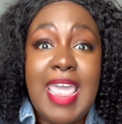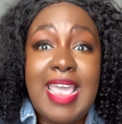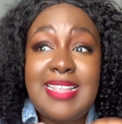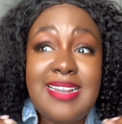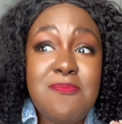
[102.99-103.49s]

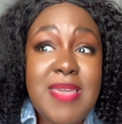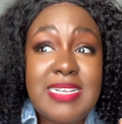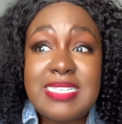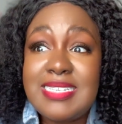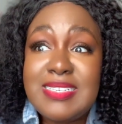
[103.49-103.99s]
And then it
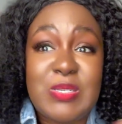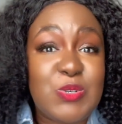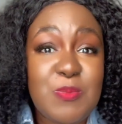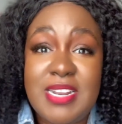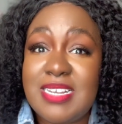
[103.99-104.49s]
makes
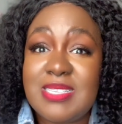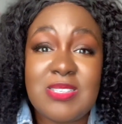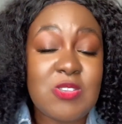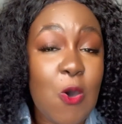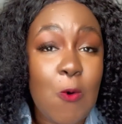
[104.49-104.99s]
social media
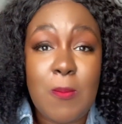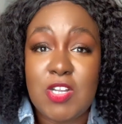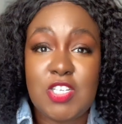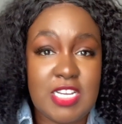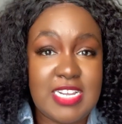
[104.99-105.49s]
so
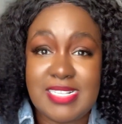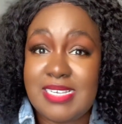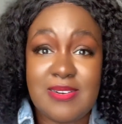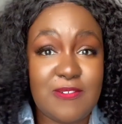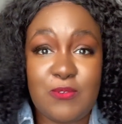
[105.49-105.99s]
much
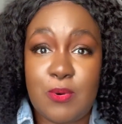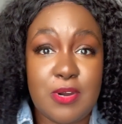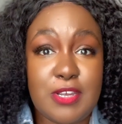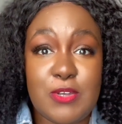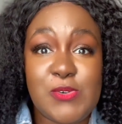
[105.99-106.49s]
easier
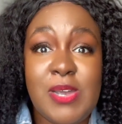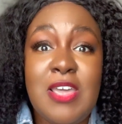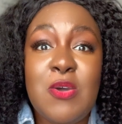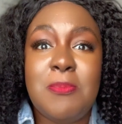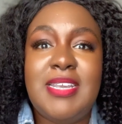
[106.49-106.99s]
for you
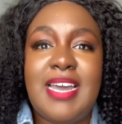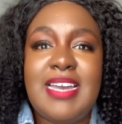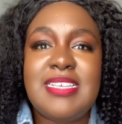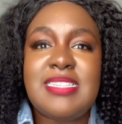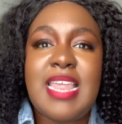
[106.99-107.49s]

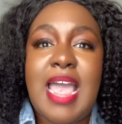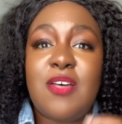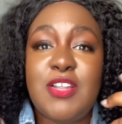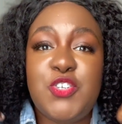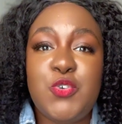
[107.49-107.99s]
because
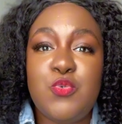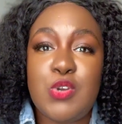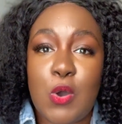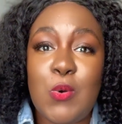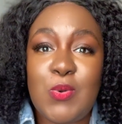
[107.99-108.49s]
now that you
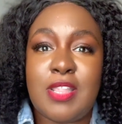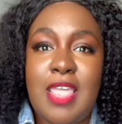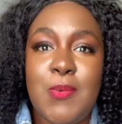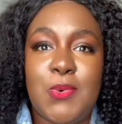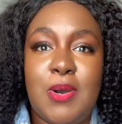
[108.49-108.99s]
know what
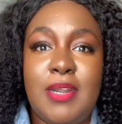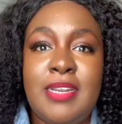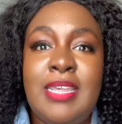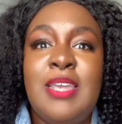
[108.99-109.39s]
they want,